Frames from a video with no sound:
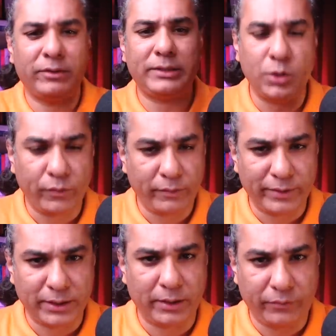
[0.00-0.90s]
It's a
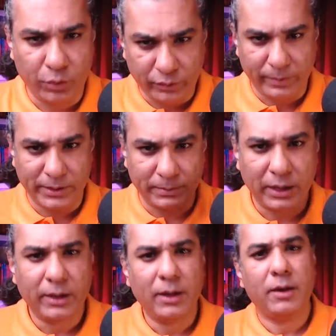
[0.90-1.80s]
euphemism, euphemism
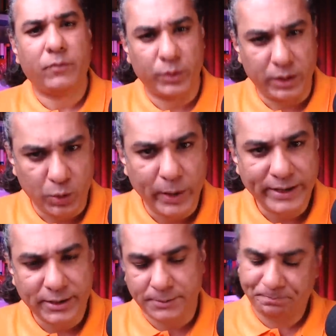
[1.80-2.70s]
for the
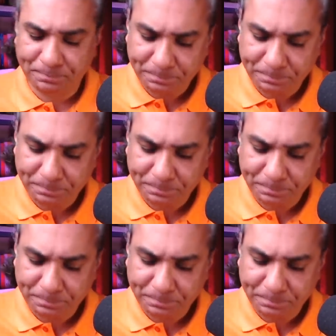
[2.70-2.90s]
US.